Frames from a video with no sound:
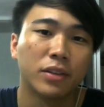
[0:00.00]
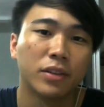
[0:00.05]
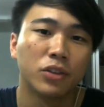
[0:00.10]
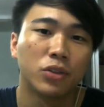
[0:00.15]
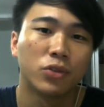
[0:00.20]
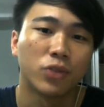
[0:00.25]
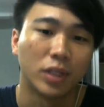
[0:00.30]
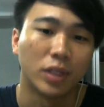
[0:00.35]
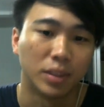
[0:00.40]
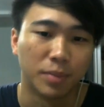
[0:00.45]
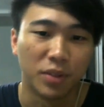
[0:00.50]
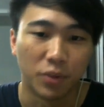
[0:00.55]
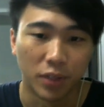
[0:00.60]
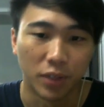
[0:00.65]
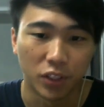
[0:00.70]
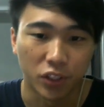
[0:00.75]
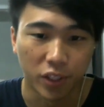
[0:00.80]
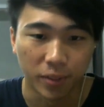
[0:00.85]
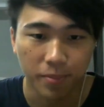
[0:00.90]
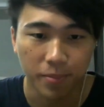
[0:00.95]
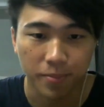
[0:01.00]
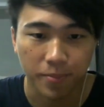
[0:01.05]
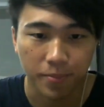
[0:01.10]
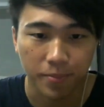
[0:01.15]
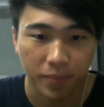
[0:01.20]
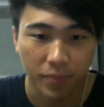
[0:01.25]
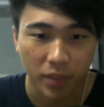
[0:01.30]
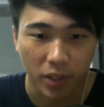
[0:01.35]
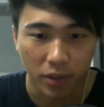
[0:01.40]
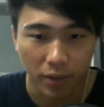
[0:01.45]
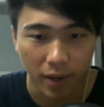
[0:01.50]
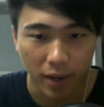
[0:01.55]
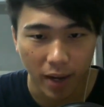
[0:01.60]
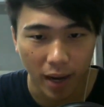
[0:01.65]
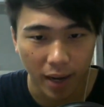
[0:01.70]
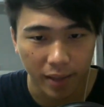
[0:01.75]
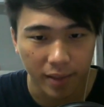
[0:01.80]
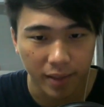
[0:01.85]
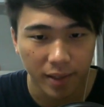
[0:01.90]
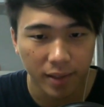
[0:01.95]
transmigration, right?
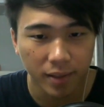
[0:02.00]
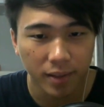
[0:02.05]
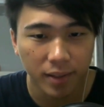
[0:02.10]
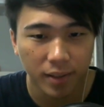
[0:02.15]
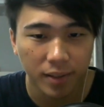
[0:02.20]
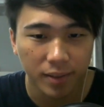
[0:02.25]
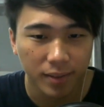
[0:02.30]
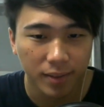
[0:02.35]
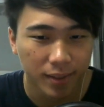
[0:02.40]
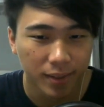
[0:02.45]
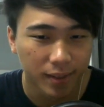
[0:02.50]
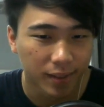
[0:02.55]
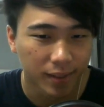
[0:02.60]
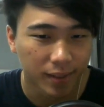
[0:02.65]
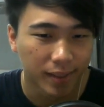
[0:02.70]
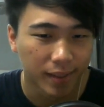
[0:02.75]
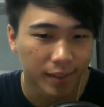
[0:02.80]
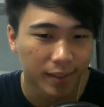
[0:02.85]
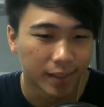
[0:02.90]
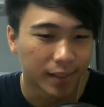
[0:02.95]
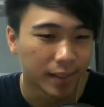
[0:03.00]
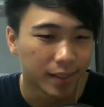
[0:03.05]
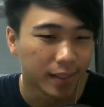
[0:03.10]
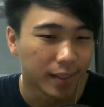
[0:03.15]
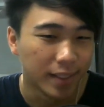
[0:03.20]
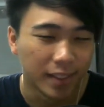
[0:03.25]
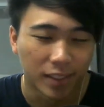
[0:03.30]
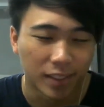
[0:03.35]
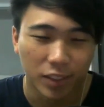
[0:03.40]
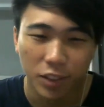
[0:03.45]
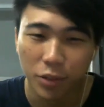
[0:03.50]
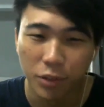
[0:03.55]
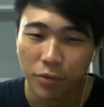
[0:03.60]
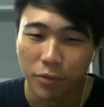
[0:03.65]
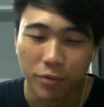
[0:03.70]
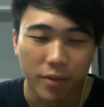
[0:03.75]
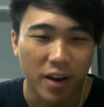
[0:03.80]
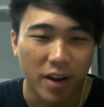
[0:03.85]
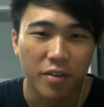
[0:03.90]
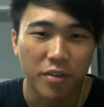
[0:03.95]
I think it is still
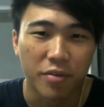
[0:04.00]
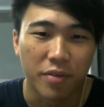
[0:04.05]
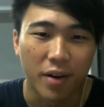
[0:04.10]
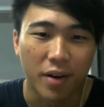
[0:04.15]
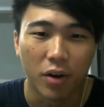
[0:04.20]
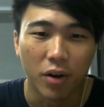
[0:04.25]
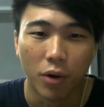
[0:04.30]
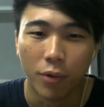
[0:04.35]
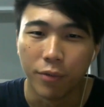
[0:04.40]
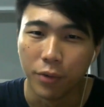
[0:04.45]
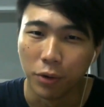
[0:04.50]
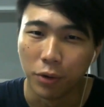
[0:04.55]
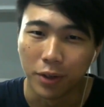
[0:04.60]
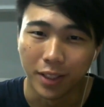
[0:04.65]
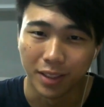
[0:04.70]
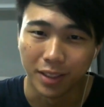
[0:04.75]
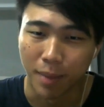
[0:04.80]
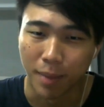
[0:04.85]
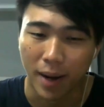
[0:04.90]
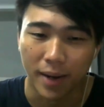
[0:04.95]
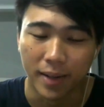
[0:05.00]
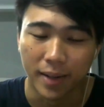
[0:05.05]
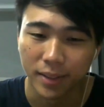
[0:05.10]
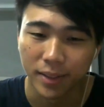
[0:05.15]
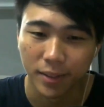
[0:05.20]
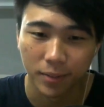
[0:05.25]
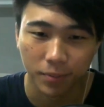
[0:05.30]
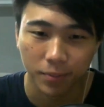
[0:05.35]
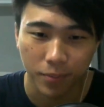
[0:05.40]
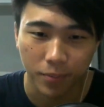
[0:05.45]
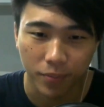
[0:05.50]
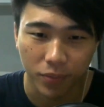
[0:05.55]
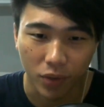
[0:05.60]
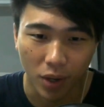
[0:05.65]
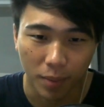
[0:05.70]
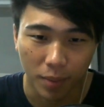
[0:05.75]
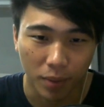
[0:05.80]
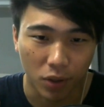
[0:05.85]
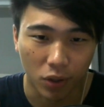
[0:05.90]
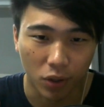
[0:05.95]
very Ophiuchus biased,
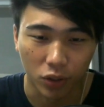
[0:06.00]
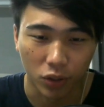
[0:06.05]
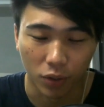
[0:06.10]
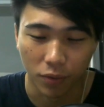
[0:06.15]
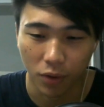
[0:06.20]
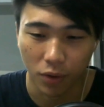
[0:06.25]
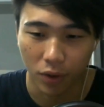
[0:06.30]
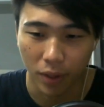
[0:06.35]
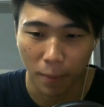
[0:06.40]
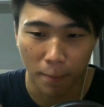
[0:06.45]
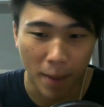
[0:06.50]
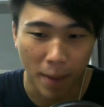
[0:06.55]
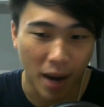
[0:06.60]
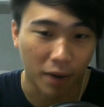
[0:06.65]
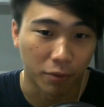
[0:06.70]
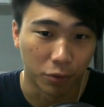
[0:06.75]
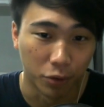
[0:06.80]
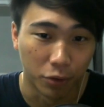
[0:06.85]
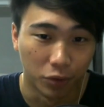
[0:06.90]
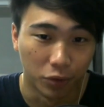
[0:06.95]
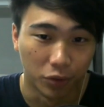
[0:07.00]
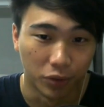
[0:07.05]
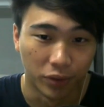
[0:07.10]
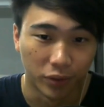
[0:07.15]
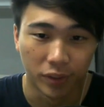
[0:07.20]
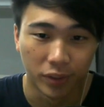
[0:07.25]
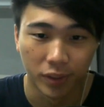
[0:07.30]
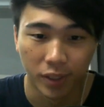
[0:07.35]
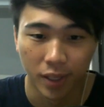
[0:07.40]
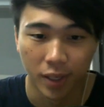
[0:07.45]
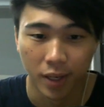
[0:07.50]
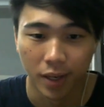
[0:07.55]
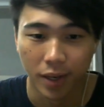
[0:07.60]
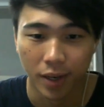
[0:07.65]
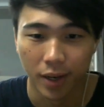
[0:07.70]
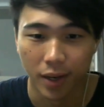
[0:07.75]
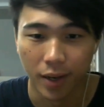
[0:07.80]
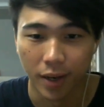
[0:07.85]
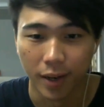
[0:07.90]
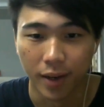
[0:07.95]
right? Because of all the mark runes
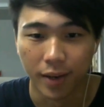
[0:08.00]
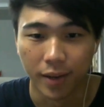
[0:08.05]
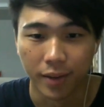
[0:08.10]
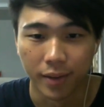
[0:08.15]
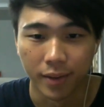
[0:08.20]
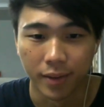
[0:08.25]
and